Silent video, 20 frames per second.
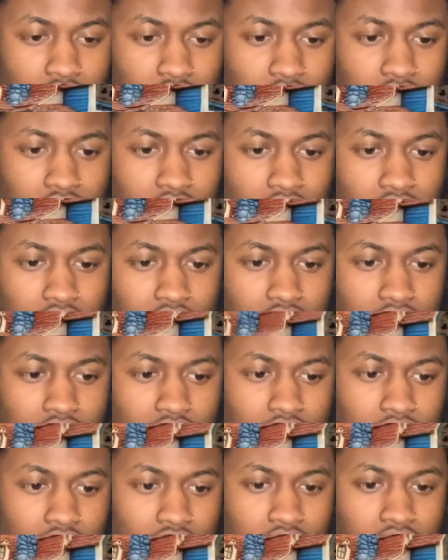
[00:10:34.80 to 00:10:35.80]

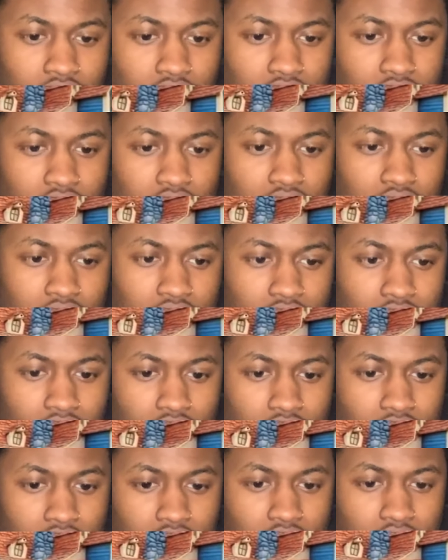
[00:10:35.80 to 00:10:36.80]

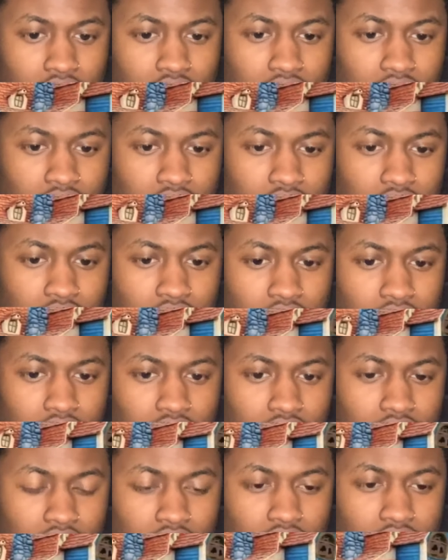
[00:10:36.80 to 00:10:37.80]

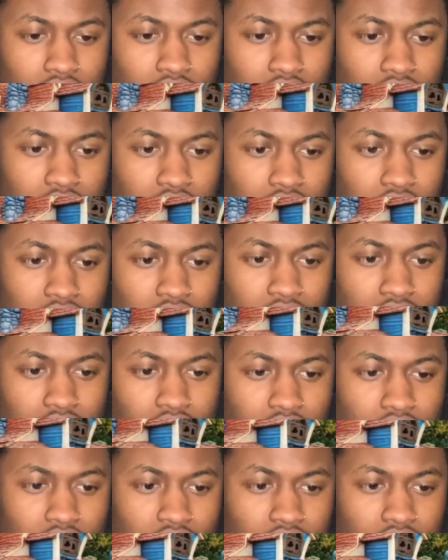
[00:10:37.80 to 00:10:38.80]

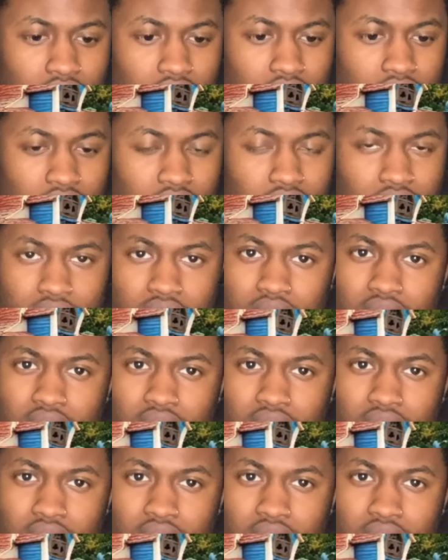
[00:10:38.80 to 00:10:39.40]
(silent)